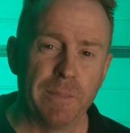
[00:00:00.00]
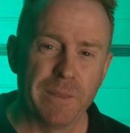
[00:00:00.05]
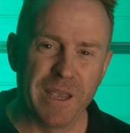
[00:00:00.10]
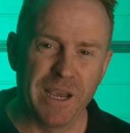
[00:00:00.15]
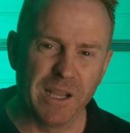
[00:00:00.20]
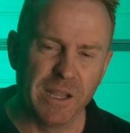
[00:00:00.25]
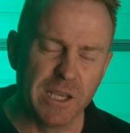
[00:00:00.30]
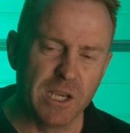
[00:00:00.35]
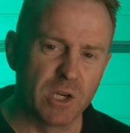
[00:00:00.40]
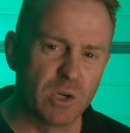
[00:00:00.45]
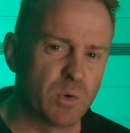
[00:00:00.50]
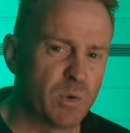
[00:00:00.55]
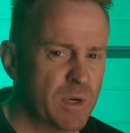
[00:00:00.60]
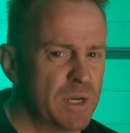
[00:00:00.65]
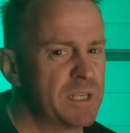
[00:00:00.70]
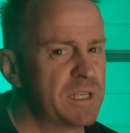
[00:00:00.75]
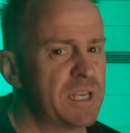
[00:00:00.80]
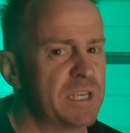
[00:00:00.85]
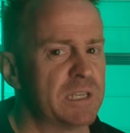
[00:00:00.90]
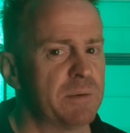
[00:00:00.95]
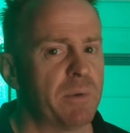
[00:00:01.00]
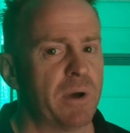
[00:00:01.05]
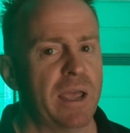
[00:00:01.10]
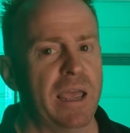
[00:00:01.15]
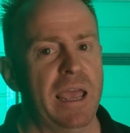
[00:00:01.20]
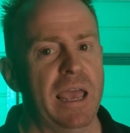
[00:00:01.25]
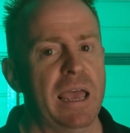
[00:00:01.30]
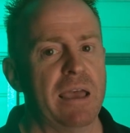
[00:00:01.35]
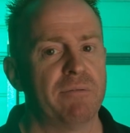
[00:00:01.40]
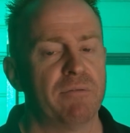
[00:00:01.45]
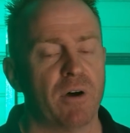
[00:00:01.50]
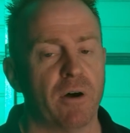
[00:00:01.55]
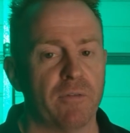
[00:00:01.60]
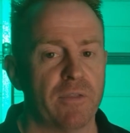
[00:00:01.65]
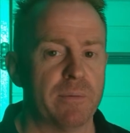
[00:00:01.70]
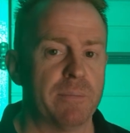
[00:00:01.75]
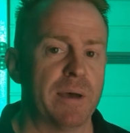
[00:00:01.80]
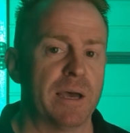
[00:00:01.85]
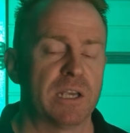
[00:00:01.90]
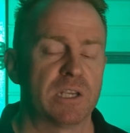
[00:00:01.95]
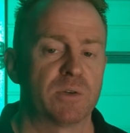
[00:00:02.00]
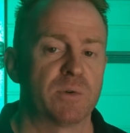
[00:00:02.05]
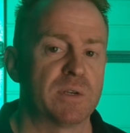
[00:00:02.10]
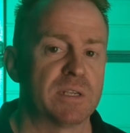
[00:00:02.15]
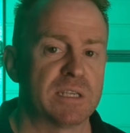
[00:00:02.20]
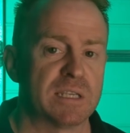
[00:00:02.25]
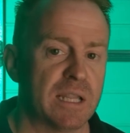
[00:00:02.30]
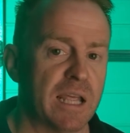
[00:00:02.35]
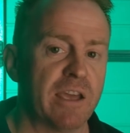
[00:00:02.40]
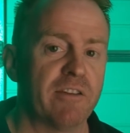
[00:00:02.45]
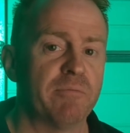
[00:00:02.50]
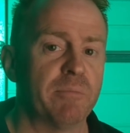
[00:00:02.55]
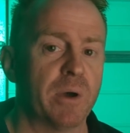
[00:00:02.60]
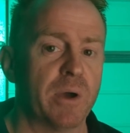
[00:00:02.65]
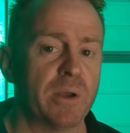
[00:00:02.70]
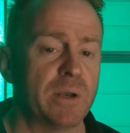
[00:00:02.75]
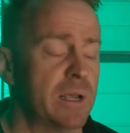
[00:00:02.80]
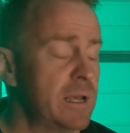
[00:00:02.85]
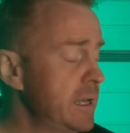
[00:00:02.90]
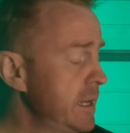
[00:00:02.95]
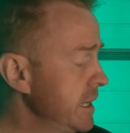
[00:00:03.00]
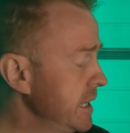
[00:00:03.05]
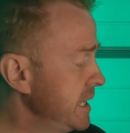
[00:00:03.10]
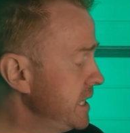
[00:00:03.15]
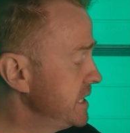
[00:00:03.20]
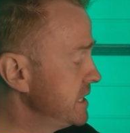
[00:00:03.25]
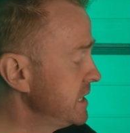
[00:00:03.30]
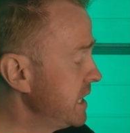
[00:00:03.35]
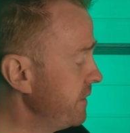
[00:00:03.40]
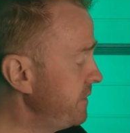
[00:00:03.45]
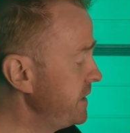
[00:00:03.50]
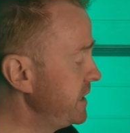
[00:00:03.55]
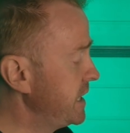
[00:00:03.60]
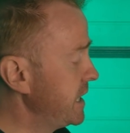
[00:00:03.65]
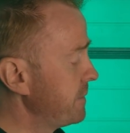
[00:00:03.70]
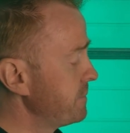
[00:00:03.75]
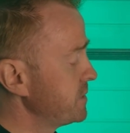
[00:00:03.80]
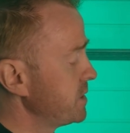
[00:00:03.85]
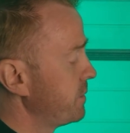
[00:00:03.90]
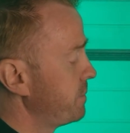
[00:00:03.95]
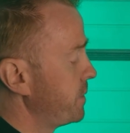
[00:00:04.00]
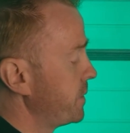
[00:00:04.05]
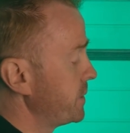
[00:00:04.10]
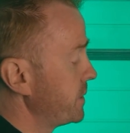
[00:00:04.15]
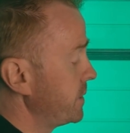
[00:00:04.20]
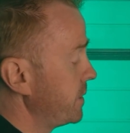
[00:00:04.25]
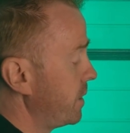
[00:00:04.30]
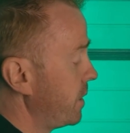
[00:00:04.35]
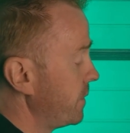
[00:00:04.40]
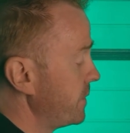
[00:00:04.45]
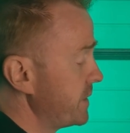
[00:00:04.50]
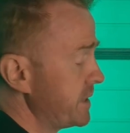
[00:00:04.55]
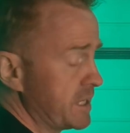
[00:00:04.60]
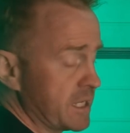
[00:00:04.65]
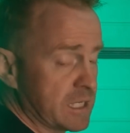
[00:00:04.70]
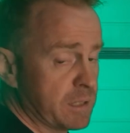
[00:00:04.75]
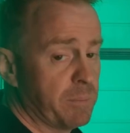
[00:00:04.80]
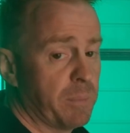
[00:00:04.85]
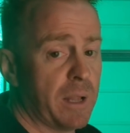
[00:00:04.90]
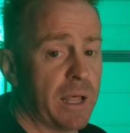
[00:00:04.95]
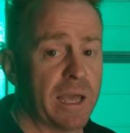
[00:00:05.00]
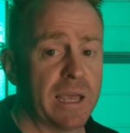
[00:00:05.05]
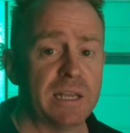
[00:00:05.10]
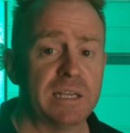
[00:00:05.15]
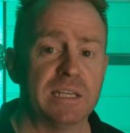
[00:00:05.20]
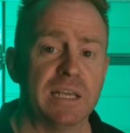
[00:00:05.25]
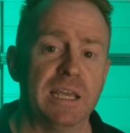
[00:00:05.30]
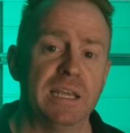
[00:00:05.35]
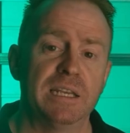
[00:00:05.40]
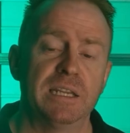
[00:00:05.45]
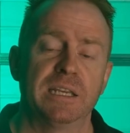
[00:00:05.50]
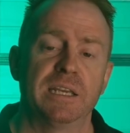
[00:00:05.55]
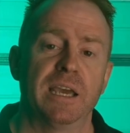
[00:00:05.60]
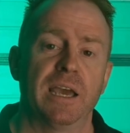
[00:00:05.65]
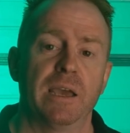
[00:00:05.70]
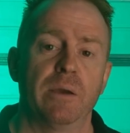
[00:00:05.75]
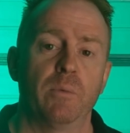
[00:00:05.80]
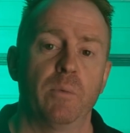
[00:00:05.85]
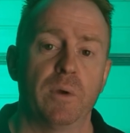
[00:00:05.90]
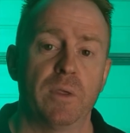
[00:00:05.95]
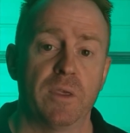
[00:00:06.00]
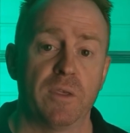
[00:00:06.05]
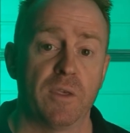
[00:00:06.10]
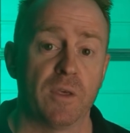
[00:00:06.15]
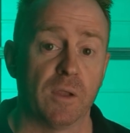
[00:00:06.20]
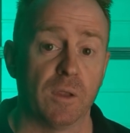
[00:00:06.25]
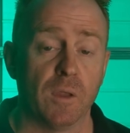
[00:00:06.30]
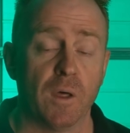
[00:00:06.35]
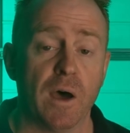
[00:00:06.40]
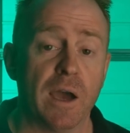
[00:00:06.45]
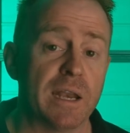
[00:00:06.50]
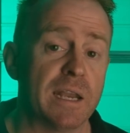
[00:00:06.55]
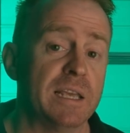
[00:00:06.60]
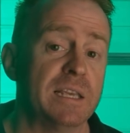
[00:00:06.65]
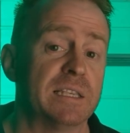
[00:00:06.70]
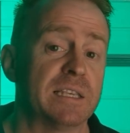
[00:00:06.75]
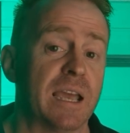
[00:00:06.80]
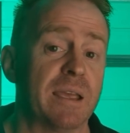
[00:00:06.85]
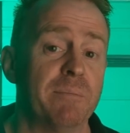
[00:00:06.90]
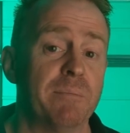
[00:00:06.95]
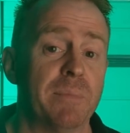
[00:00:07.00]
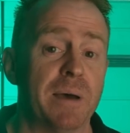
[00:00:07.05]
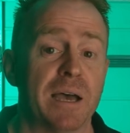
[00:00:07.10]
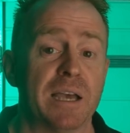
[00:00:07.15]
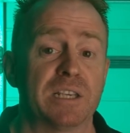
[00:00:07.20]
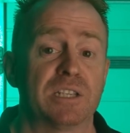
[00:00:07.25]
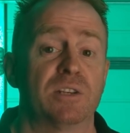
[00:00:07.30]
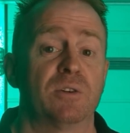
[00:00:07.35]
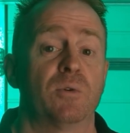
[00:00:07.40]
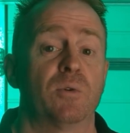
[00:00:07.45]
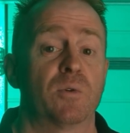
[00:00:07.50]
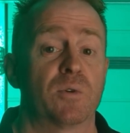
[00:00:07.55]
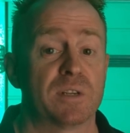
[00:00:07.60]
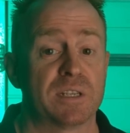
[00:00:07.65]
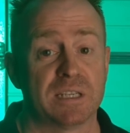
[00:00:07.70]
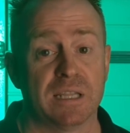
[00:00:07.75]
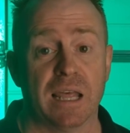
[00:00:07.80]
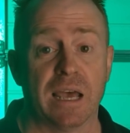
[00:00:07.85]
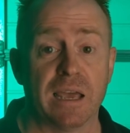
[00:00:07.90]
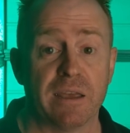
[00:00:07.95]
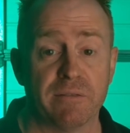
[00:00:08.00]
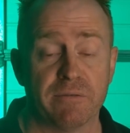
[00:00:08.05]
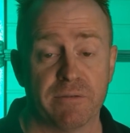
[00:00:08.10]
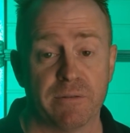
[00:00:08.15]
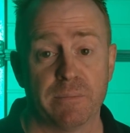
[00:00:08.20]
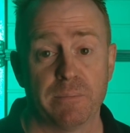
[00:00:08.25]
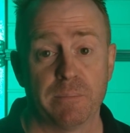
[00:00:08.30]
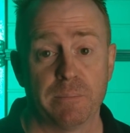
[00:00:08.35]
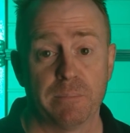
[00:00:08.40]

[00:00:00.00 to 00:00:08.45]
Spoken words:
The only criticism I have of the master and slave mode is nothing comes up on the display to indicate whether the light is a master or a slave.